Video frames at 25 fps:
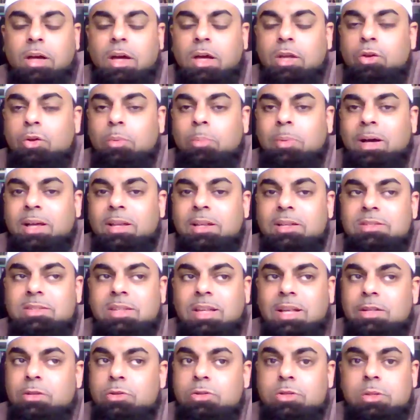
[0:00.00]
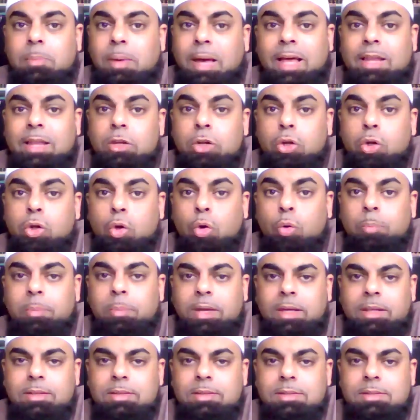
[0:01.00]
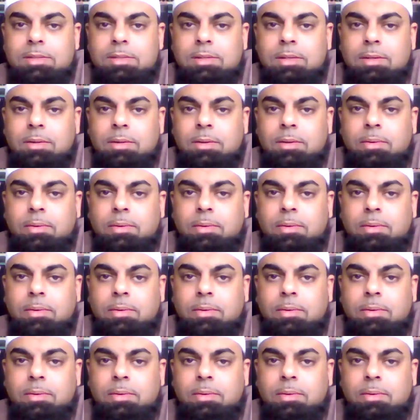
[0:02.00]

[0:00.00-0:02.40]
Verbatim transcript: Ayub alayhi had no means.